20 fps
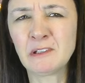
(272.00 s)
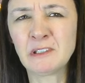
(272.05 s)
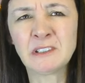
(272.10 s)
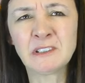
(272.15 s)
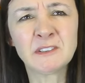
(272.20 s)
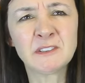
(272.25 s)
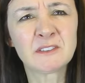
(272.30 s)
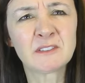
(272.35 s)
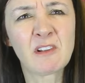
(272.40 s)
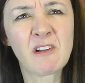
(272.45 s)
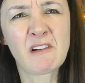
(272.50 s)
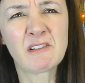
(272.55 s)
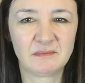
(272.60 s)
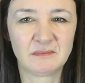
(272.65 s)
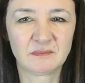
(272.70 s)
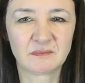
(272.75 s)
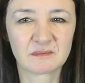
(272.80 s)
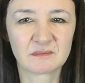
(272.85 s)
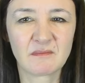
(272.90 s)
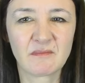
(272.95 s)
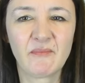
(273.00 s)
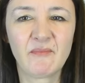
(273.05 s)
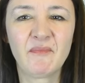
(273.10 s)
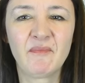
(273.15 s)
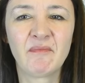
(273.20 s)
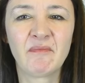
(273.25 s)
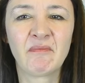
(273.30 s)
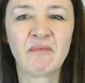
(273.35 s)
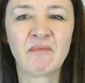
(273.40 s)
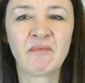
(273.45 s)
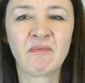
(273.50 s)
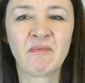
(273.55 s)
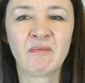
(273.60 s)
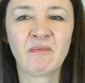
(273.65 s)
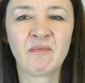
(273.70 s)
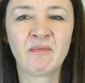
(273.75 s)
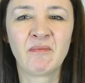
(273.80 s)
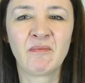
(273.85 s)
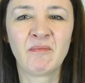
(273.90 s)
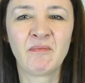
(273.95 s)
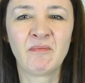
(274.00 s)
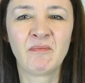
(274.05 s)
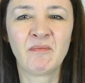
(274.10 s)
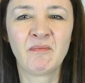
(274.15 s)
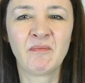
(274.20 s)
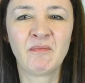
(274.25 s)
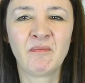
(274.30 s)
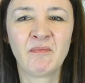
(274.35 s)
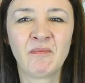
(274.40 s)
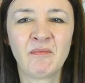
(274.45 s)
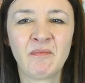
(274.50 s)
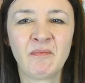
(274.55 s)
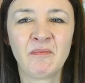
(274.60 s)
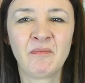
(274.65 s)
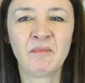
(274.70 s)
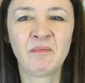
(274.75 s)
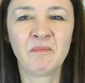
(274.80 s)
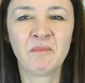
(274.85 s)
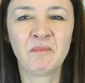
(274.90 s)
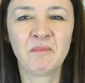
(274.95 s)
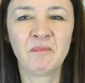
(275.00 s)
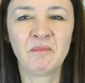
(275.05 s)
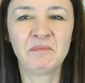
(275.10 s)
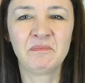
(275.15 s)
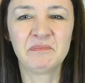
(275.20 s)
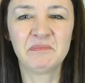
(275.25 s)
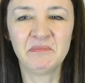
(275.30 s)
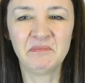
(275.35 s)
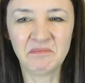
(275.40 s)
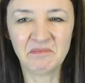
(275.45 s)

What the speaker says: (silence)